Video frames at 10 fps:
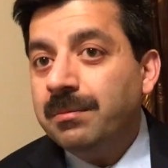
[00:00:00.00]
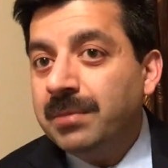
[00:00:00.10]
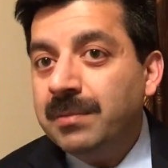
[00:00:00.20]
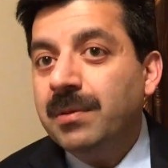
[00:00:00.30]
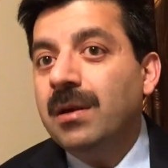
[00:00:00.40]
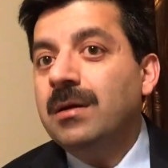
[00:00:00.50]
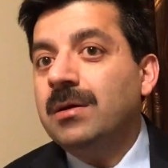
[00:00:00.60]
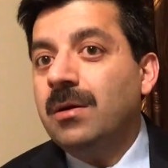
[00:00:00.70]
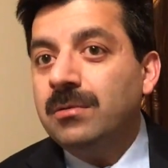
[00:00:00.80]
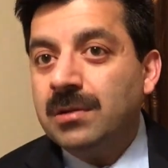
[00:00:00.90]
people
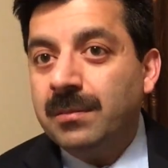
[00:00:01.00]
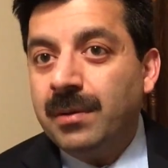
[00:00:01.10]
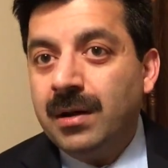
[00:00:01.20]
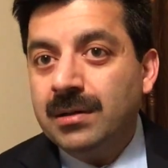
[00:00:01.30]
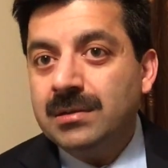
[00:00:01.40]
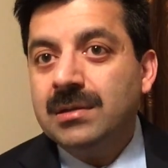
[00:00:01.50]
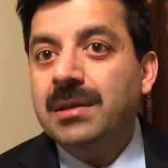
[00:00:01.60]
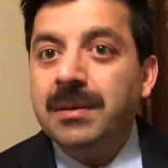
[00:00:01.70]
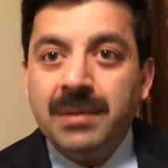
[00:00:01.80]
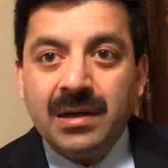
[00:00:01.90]
around the boss.
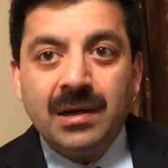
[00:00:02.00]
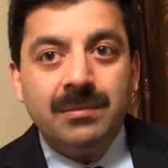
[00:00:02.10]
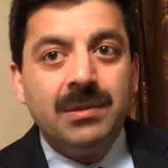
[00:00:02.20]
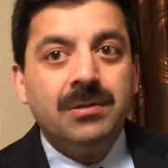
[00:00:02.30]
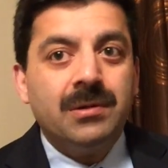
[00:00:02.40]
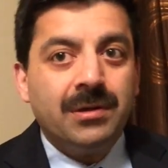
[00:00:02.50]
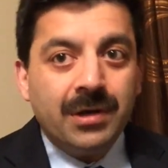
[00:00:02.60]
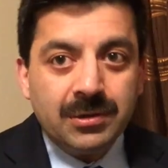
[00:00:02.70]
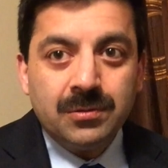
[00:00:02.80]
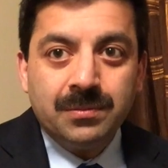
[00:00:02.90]
They may not be your
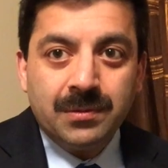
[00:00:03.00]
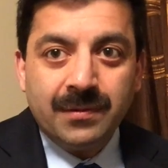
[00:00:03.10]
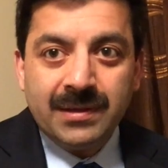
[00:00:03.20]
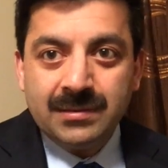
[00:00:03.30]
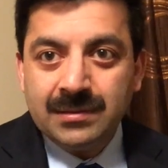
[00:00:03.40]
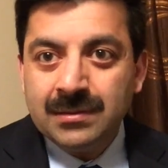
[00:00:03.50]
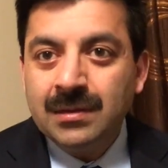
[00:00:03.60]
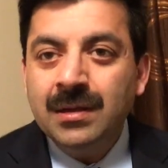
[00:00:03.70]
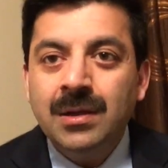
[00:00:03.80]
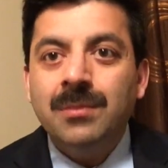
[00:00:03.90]
direct supervisor,
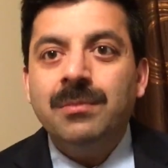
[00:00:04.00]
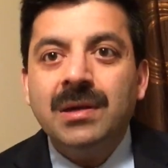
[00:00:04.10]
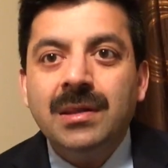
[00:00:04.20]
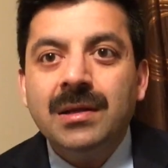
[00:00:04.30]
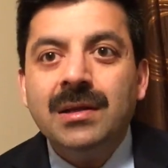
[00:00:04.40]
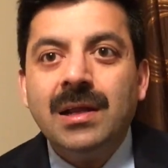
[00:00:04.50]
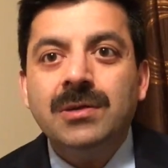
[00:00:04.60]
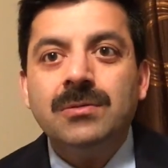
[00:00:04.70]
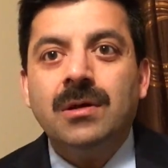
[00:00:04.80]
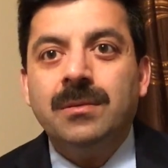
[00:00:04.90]
but they tell
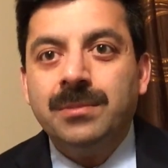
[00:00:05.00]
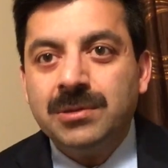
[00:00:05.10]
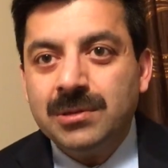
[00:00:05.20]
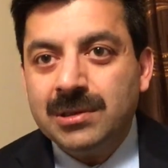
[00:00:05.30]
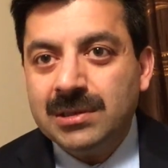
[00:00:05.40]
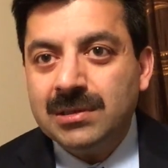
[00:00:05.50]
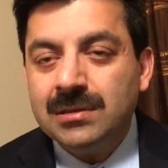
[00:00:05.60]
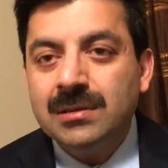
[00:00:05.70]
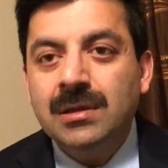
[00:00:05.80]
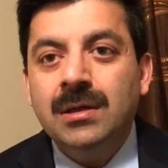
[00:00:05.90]
you the
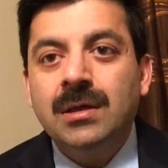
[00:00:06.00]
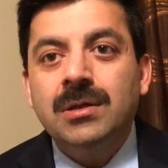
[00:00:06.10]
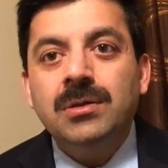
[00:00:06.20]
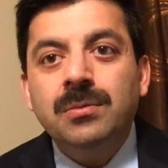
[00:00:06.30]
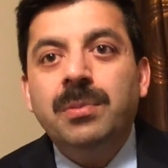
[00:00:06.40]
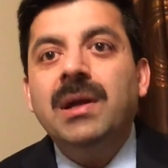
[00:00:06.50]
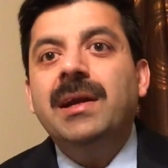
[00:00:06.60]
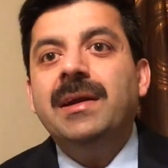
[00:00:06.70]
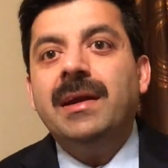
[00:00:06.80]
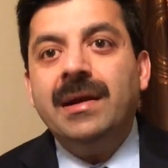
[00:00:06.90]
opportunities. You
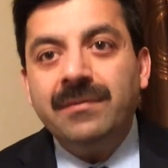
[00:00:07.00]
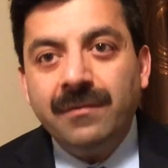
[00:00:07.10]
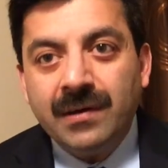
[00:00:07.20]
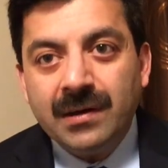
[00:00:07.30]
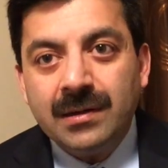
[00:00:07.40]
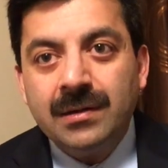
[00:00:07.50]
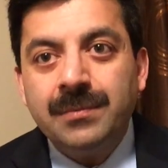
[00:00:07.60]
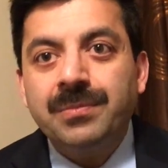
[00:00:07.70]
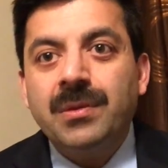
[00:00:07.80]
build a network.